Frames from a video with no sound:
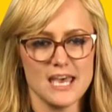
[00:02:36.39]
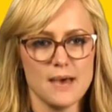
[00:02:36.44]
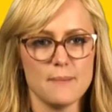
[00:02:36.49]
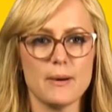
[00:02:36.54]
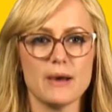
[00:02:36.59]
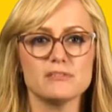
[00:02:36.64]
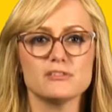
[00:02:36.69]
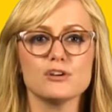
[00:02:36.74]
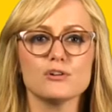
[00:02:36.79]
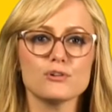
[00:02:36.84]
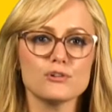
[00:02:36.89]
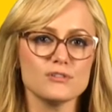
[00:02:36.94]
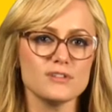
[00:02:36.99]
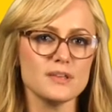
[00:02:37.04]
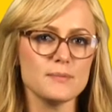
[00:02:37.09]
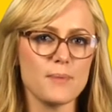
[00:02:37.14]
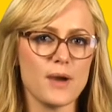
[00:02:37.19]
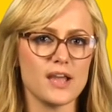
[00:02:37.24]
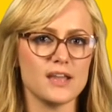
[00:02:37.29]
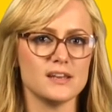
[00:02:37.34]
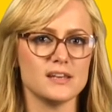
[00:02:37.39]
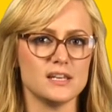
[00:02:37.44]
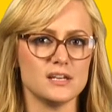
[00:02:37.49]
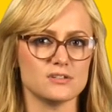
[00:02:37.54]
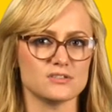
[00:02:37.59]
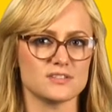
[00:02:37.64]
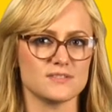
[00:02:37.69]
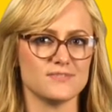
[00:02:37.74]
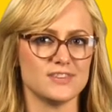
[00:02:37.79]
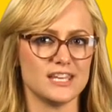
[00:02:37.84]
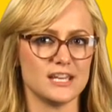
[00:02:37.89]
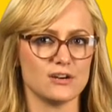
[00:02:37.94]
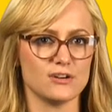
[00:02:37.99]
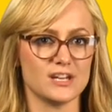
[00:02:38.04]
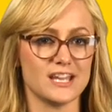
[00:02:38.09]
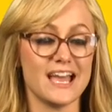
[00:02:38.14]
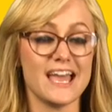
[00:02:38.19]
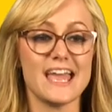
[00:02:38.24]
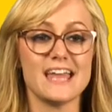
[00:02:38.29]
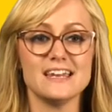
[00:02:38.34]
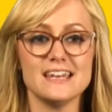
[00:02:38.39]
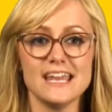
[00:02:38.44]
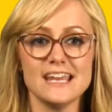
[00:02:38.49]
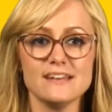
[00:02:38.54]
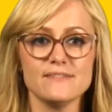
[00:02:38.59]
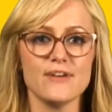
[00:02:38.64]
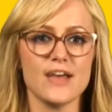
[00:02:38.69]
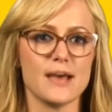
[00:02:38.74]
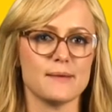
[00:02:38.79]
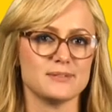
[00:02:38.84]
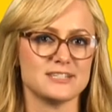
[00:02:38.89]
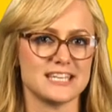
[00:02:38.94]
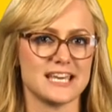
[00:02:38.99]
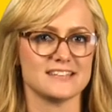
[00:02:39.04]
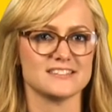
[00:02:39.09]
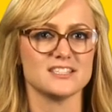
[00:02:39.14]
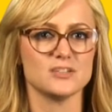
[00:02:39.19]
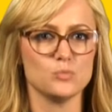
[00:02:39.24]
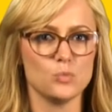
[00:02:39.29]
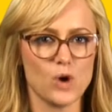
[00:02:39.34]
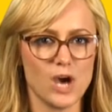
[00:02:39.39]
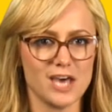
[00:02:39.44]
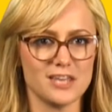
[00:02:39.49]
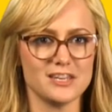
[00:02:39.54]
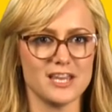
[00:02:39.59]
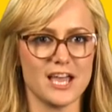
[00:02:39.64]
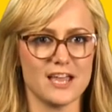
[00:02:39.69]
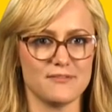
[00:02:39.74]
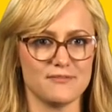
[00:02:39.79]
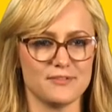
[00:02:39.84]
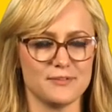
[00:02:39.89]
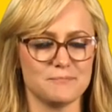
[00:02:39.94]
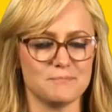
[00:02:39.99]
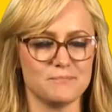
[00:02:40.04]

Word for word: about the early pioneers of the area and native habitats and wildlife.